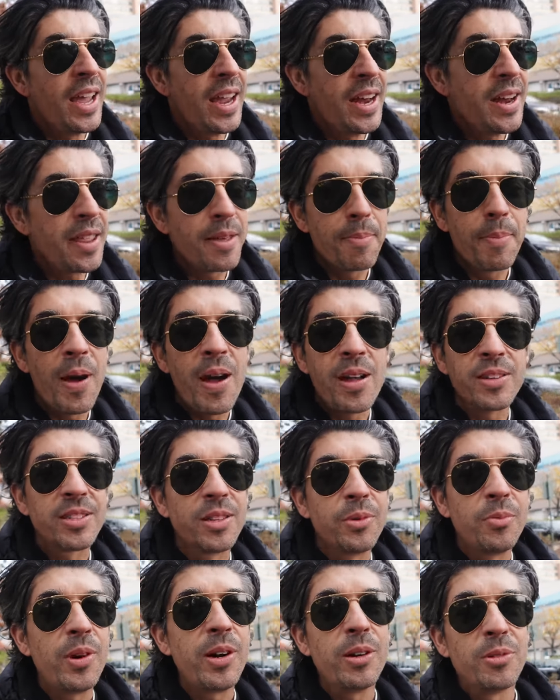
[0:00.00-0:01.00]
in other parts
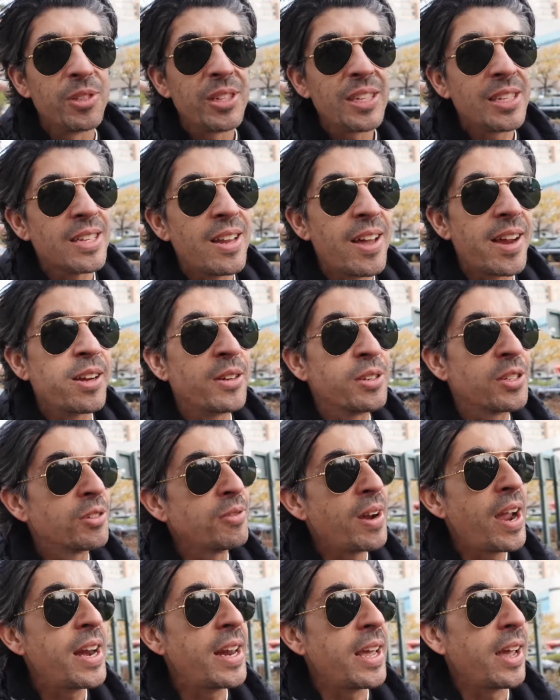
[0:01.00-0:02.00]
of the world, just like
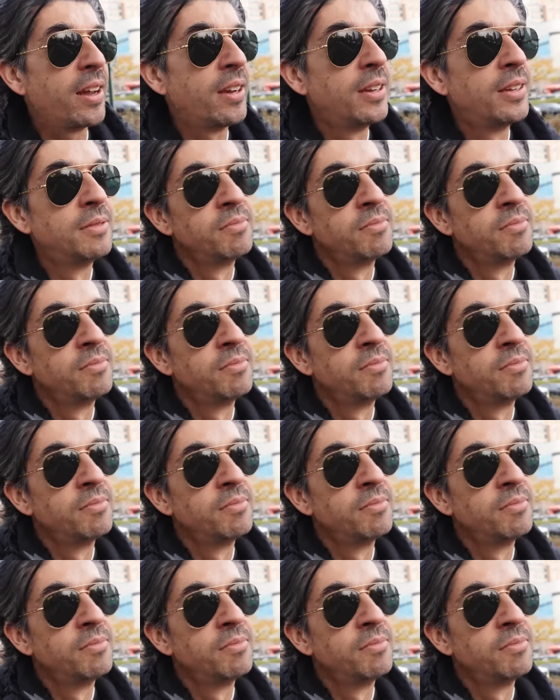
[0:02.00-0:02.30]
Australia.